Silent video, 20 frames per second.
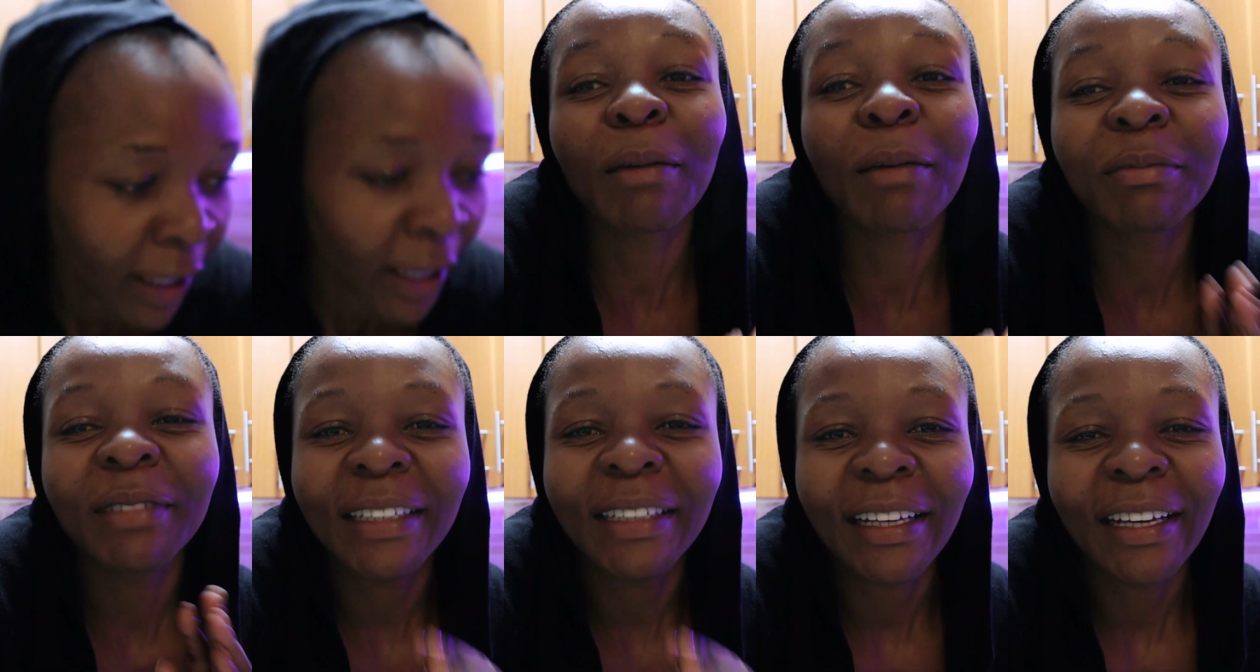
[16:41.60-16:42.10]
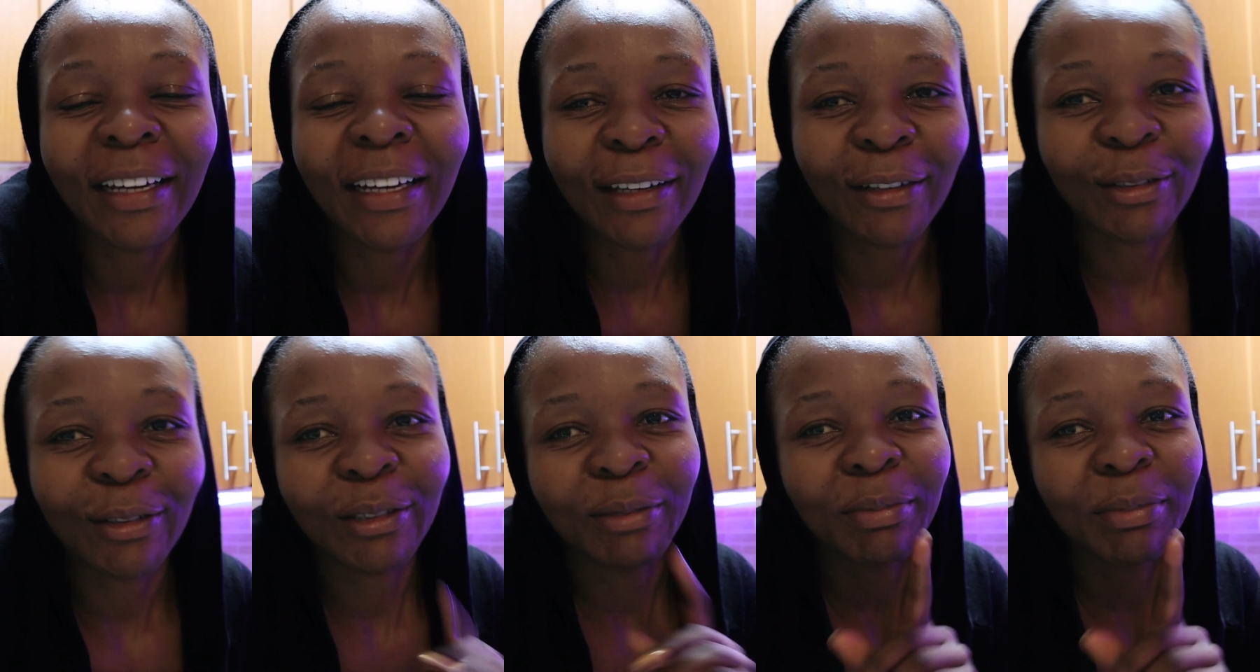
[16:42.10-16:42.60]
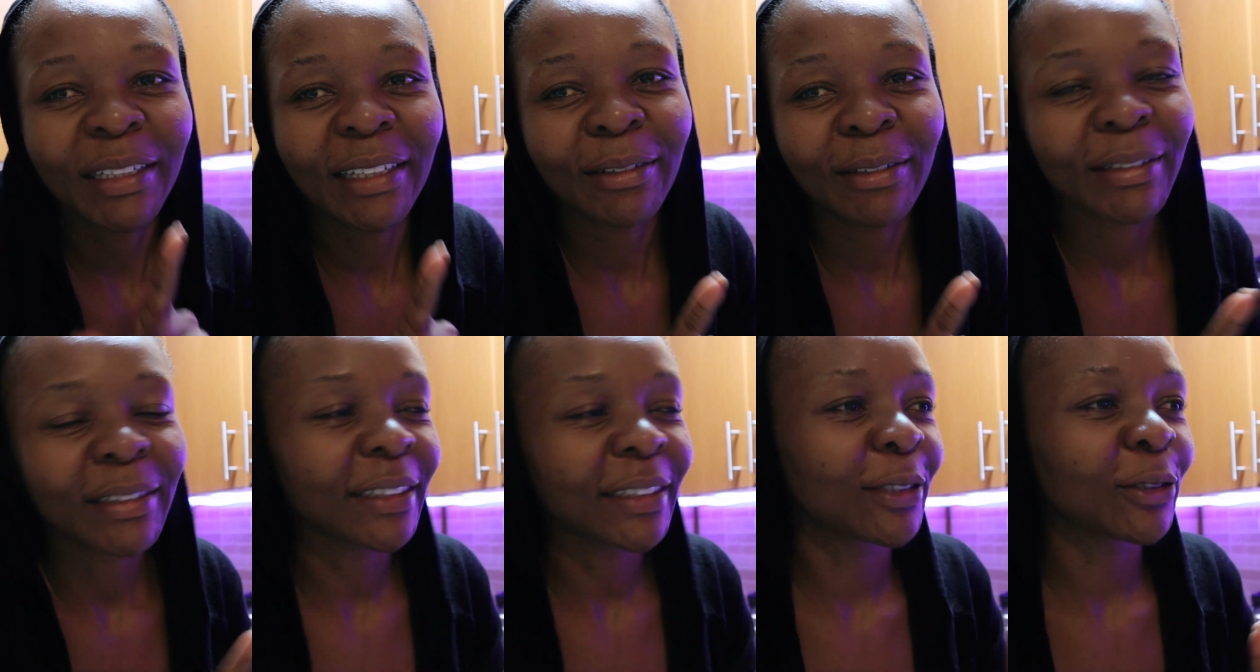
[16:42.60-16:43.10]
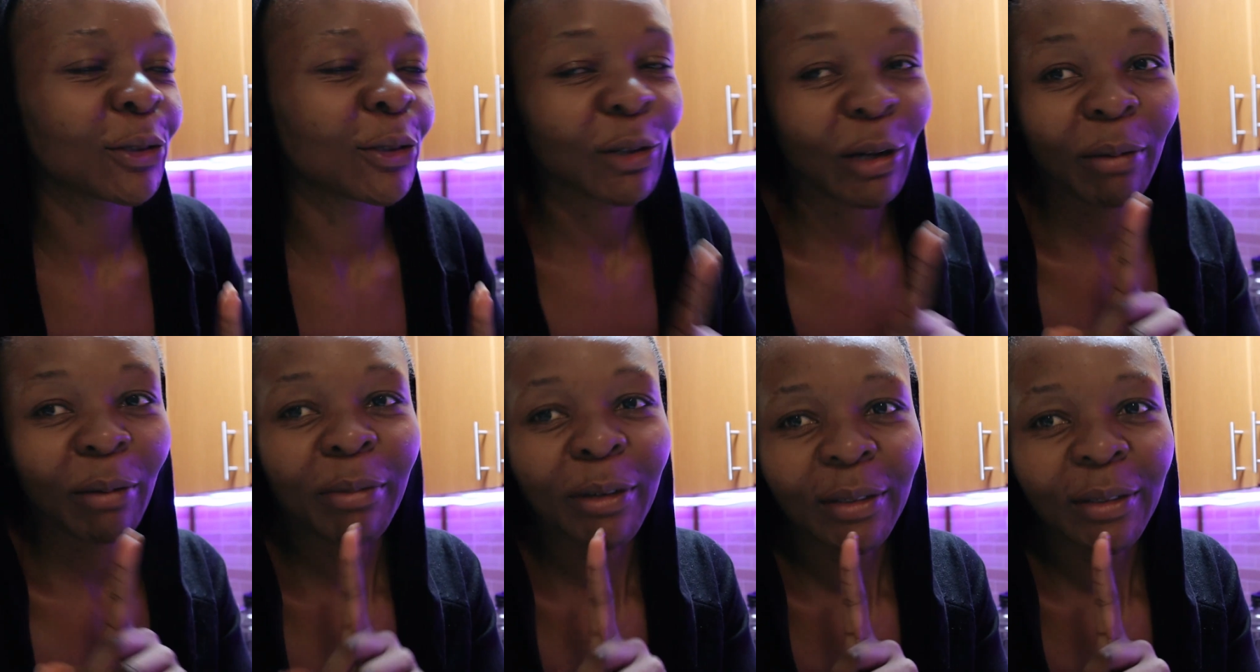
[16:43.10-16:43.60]
I'm saying a lot, but I wanted to
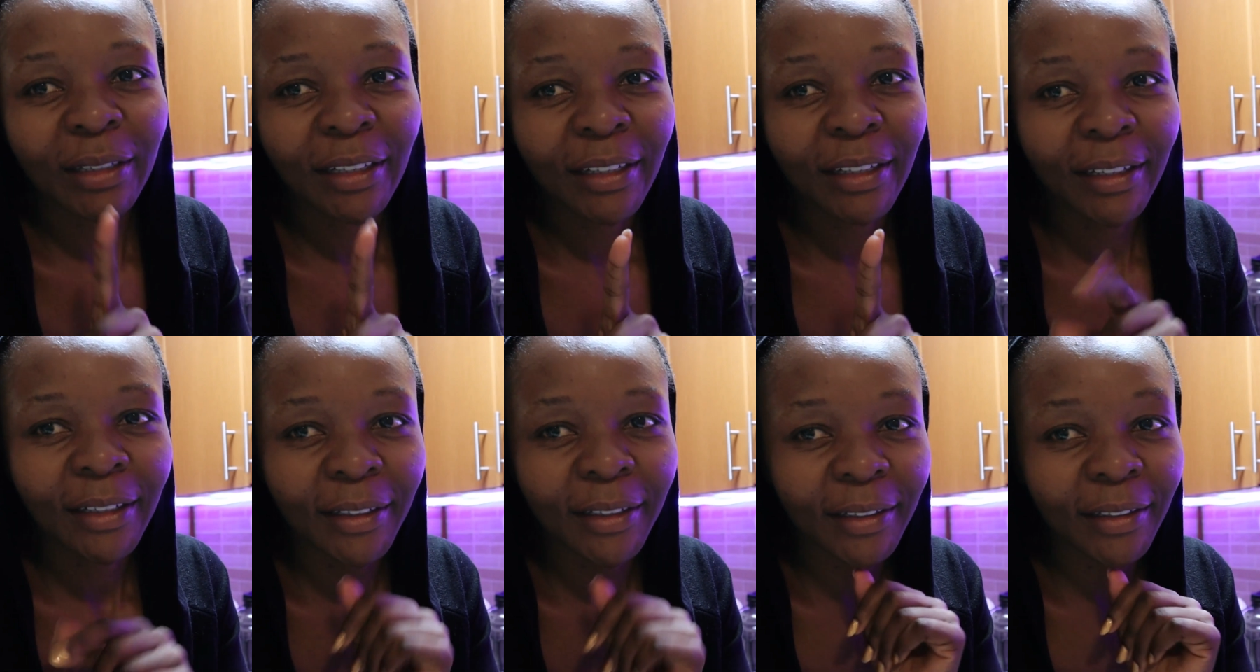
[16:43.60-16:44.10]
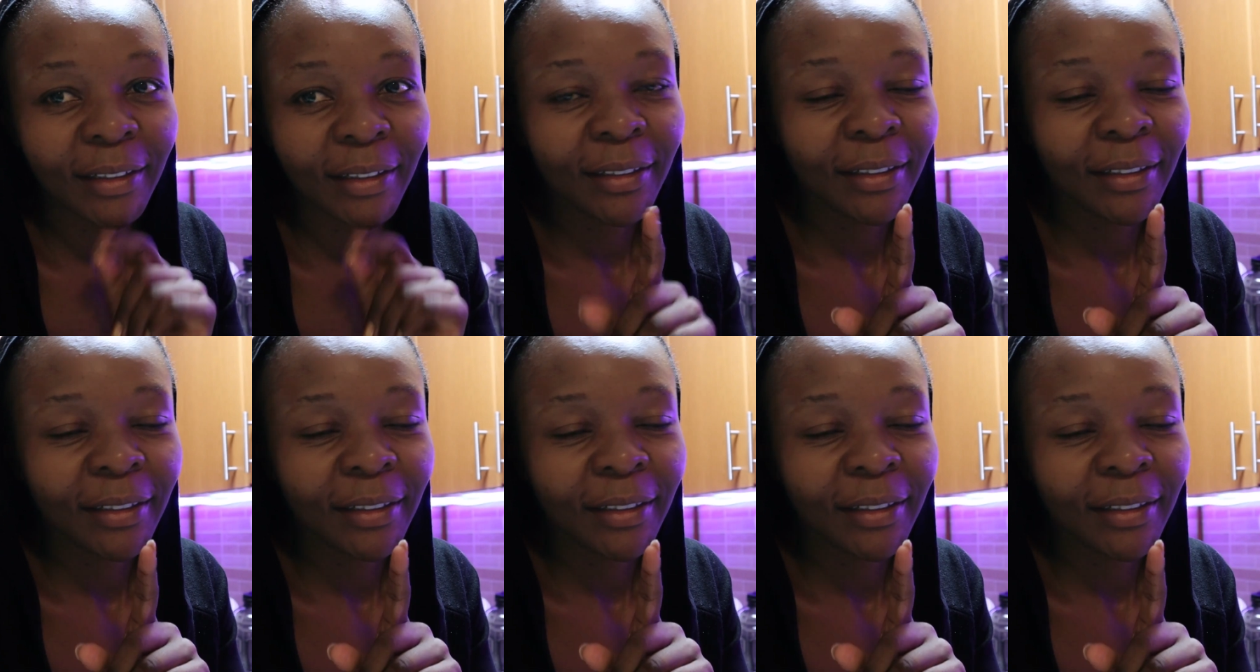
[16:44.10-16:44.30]
talk about the